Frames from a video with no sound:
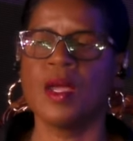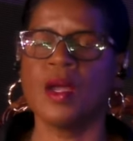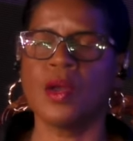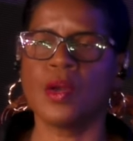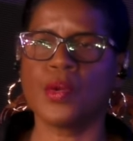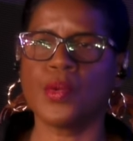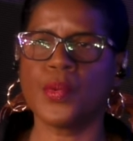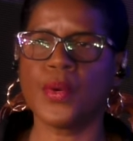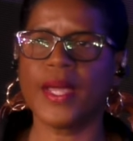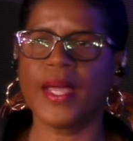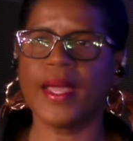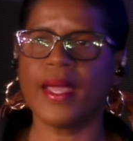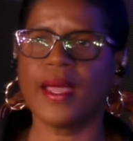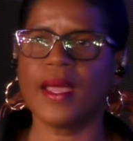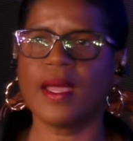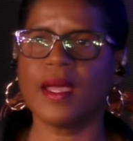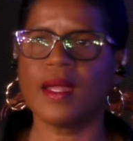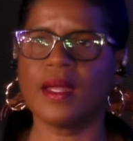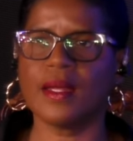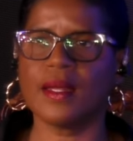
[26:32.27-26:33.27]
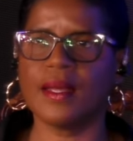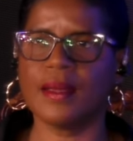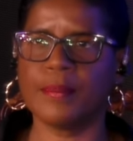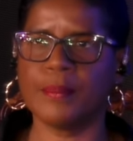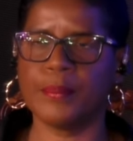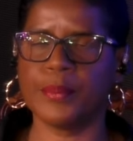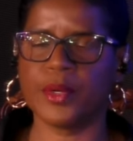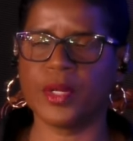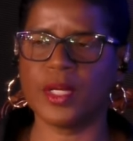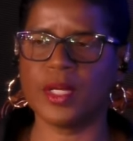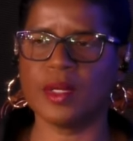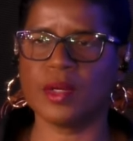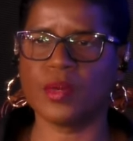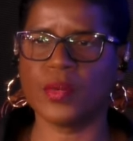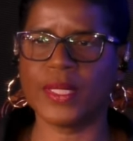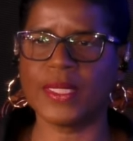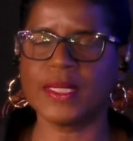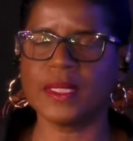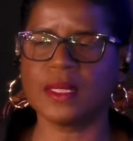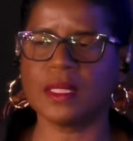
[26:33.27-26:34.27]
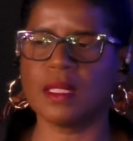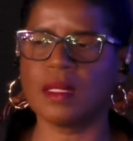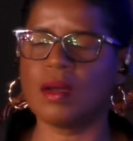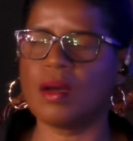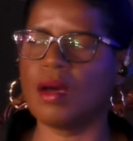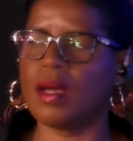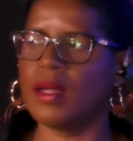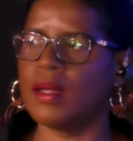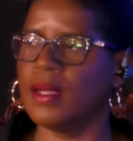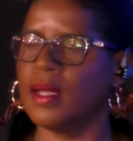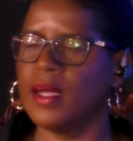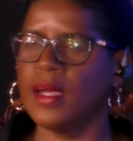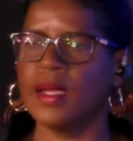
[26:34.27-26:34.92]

Go ahead and bring your question on.